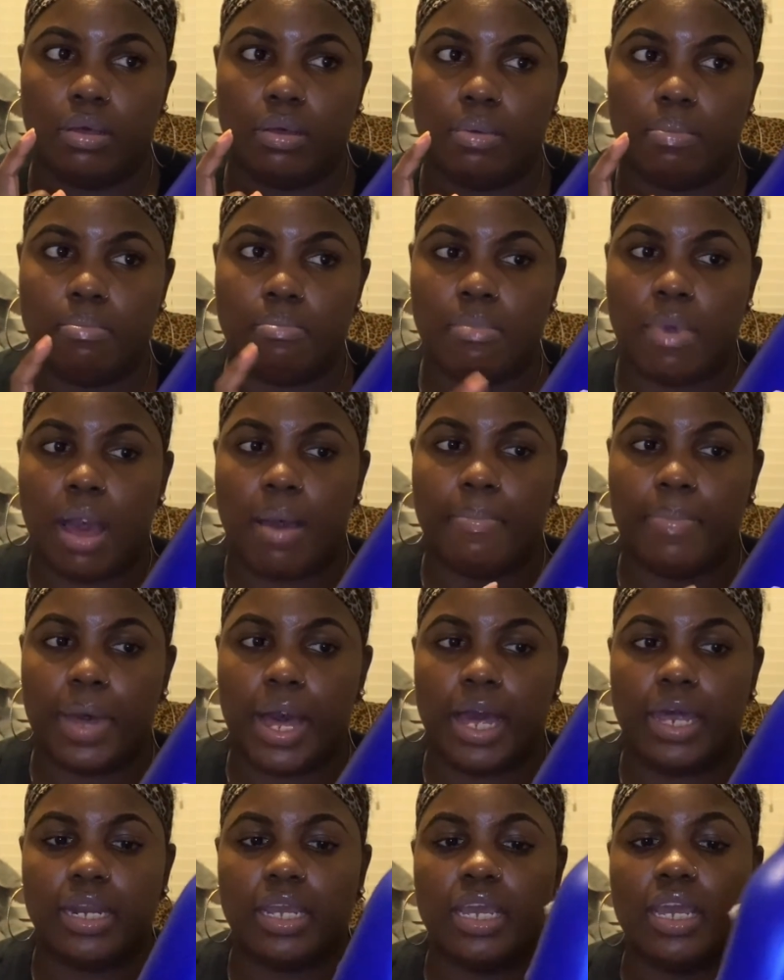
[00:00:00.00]
my
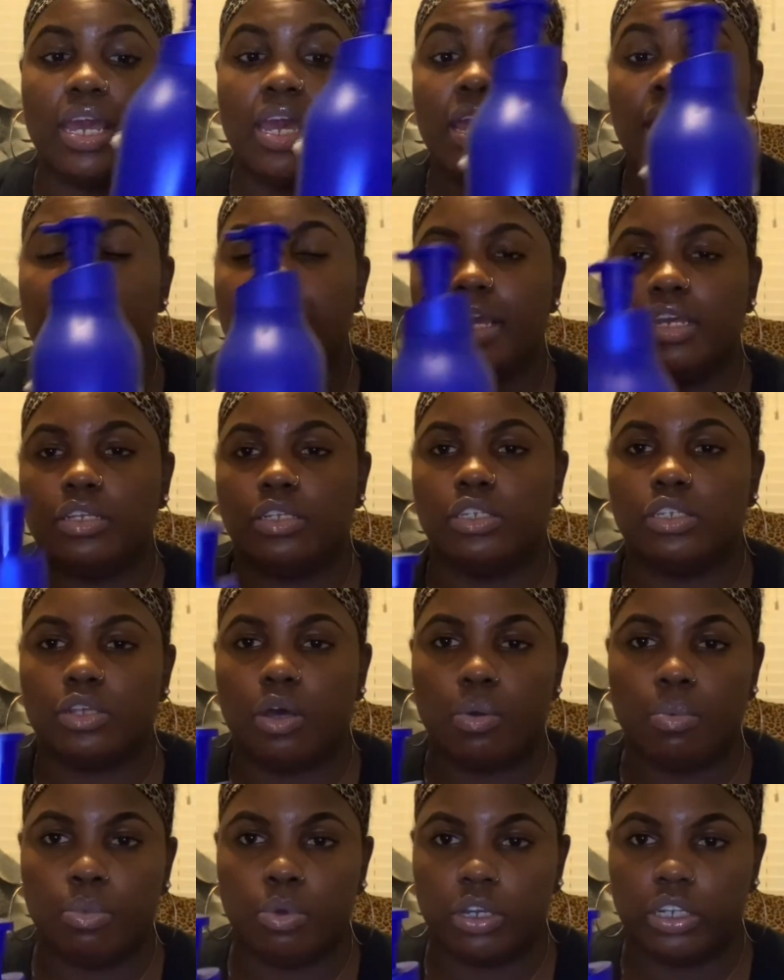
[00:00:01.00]
body. It's
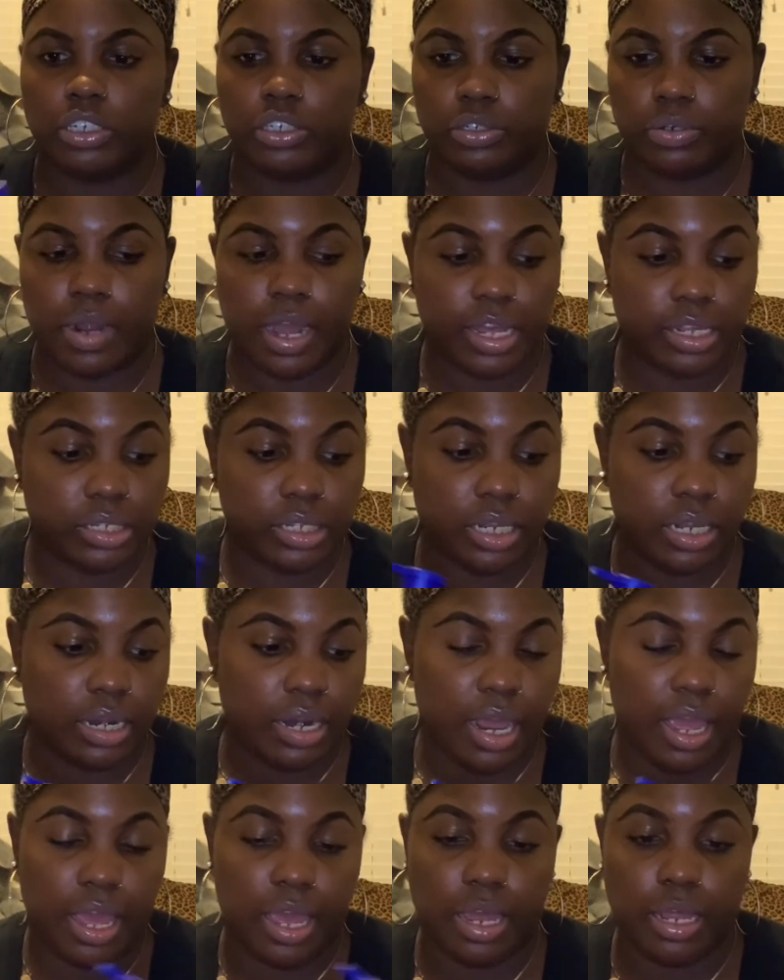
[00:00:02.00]
so moisturizing.
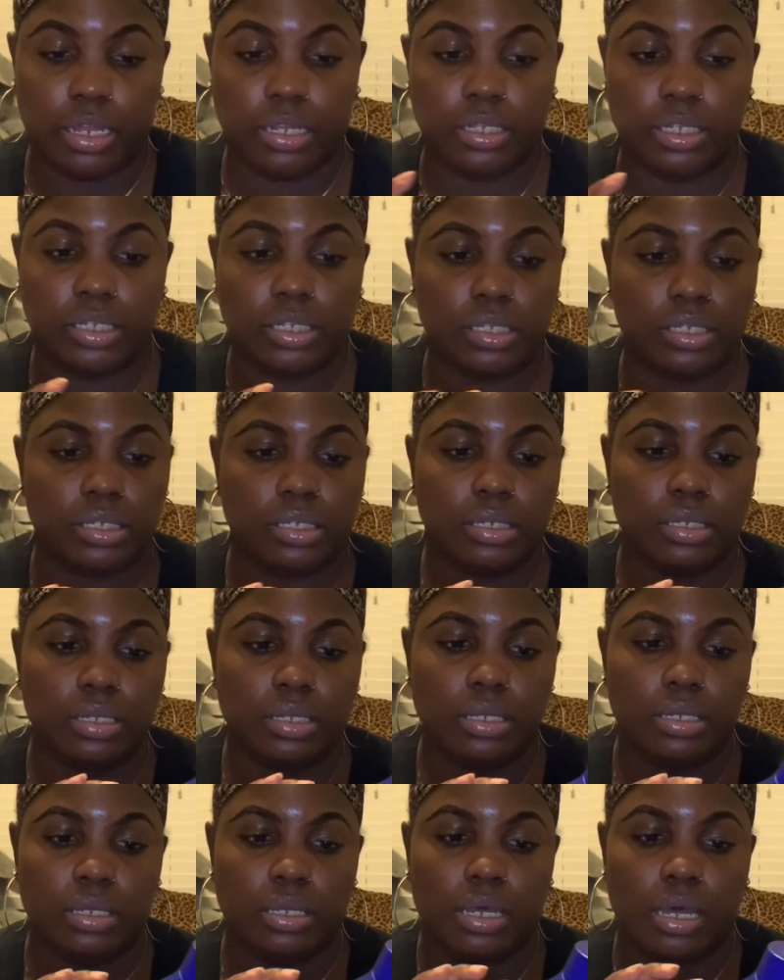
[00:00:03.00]
It's
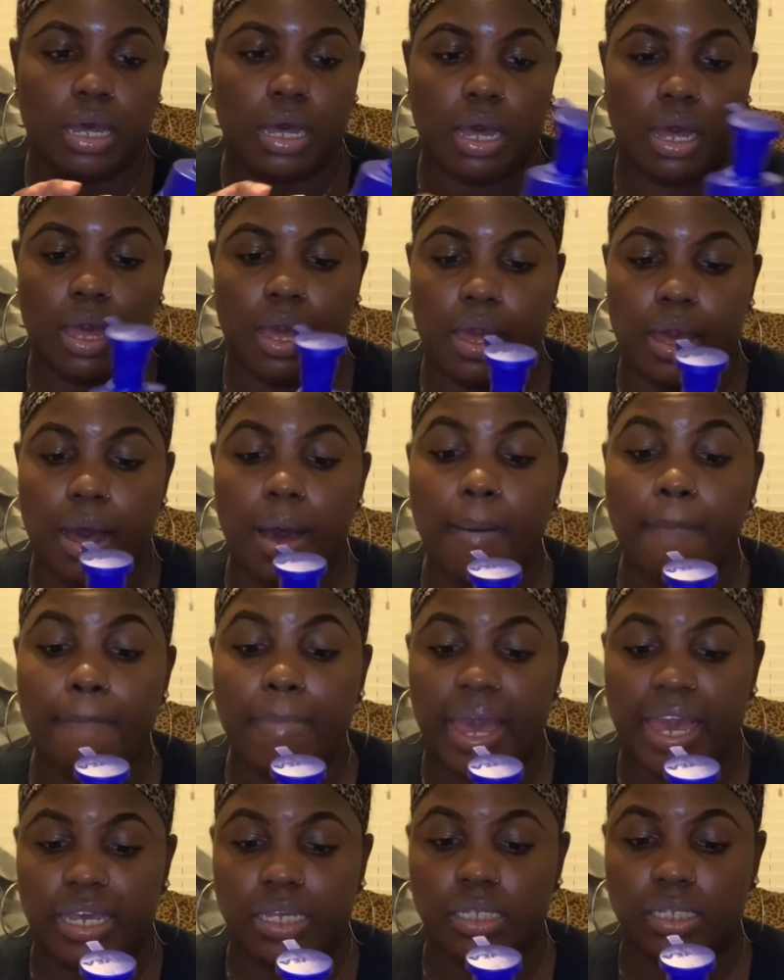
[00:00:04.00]

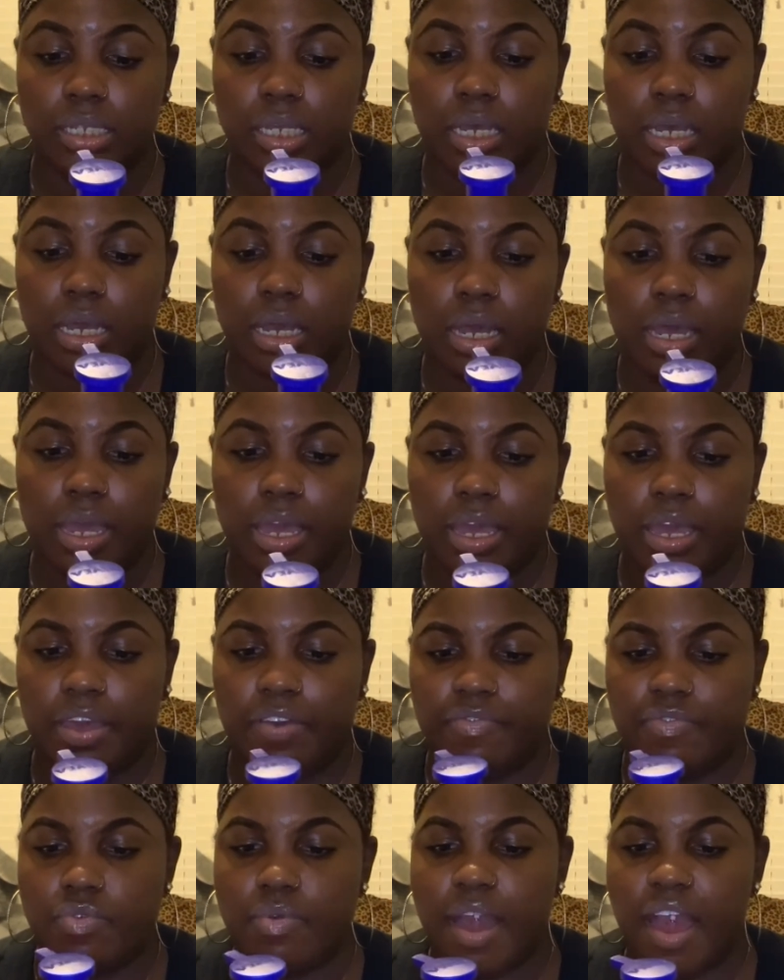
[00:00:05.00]
amazing.
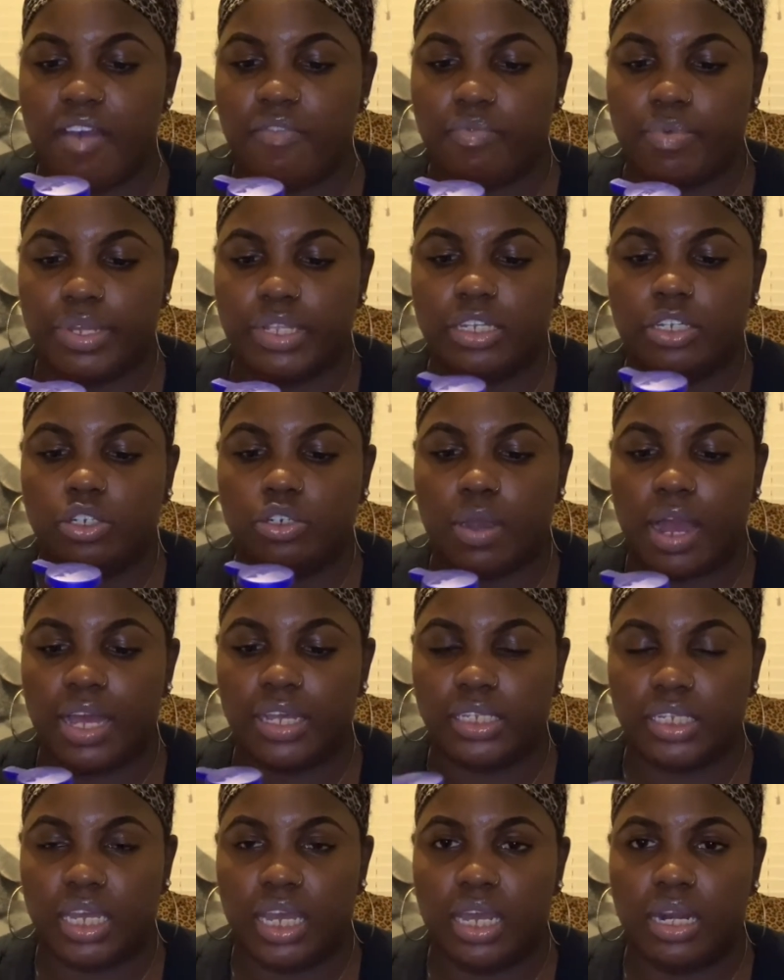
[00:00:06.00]
If you have really dry
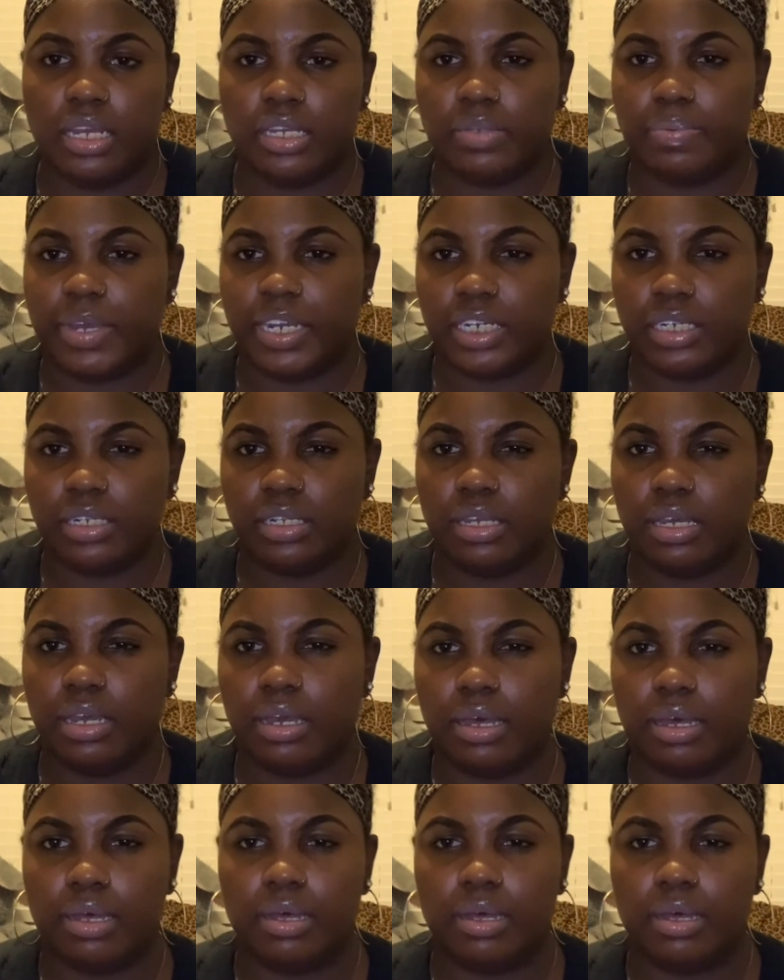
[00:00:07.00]
skin, especially